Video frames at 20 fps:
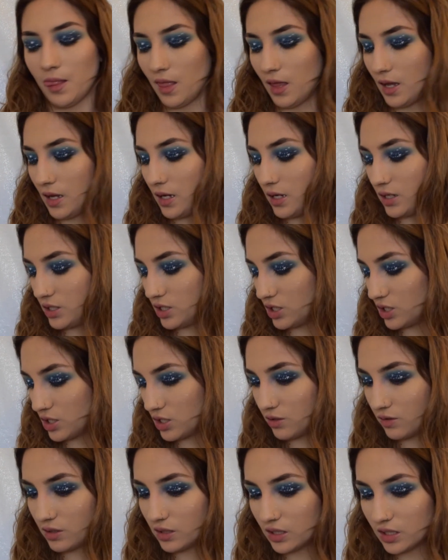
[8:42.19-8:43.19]
and just
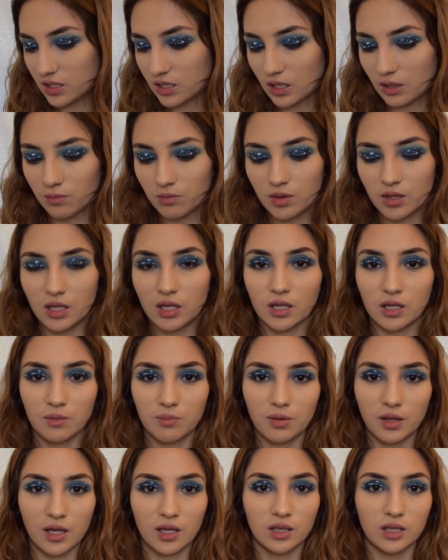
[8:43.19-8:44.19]
doing the same thing,
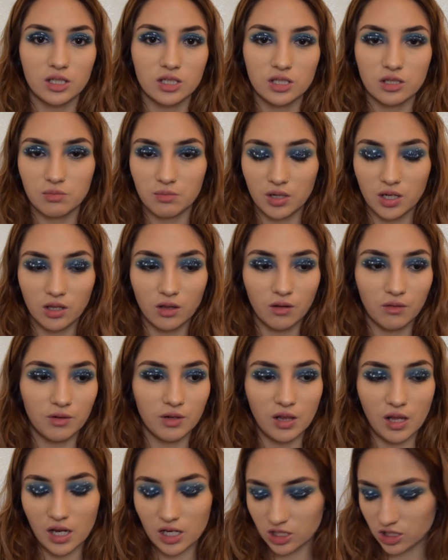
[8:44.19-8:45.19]
applying this to my lower
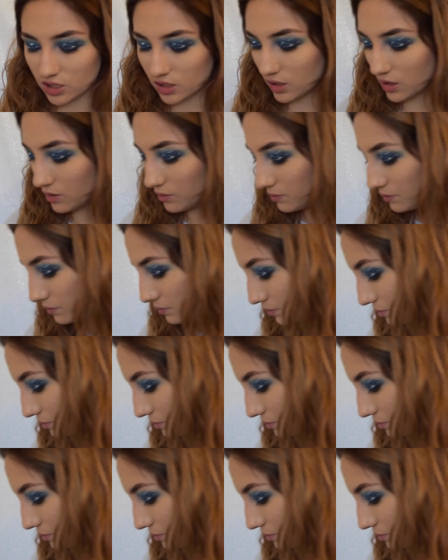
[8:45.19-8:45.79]
lash line.